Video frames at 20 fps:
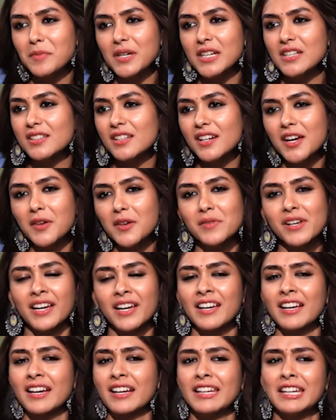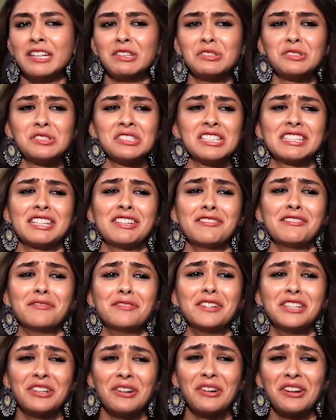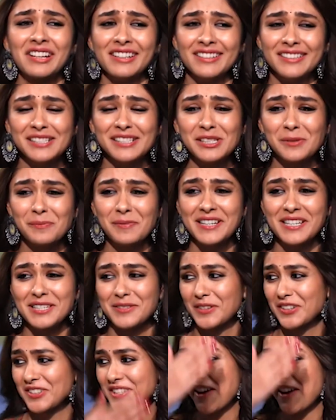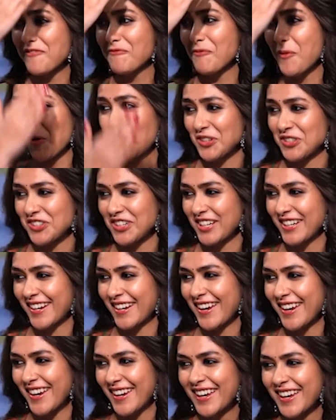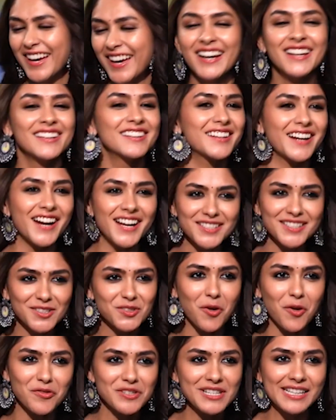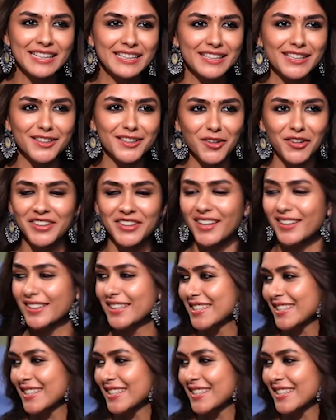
meet her, I'm like, can you just give me your curls, please? Because I have poker straight hair. The grass no. is obviously greener yeah, on the correct.